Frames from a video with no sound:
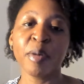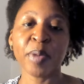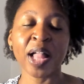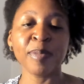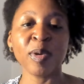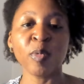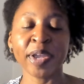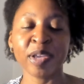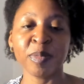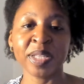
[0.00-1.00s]
probably be
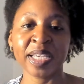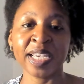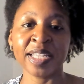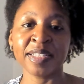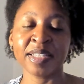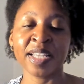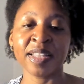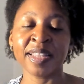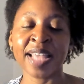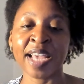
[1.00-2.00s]
working with kids
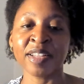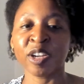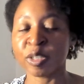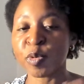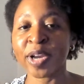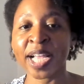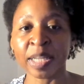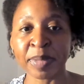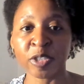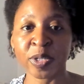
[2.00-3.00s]
that there's more
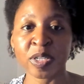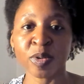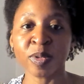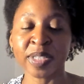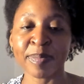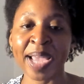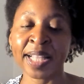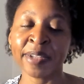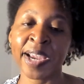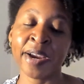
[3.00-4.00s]
elementary schools in
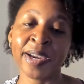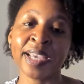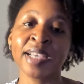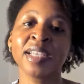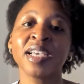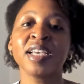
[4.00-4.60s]
my area.